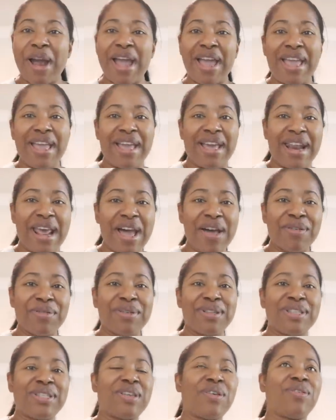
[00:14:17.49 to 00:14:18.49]
I head
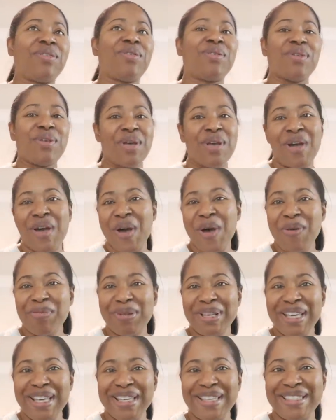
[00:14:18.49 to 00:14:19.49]
out. So ho
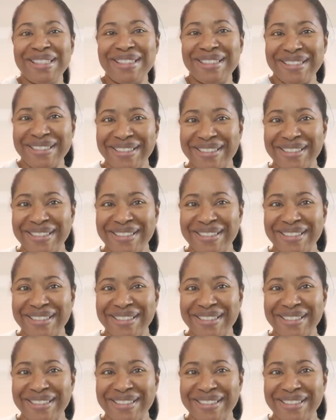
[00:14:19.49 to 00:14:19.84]
please.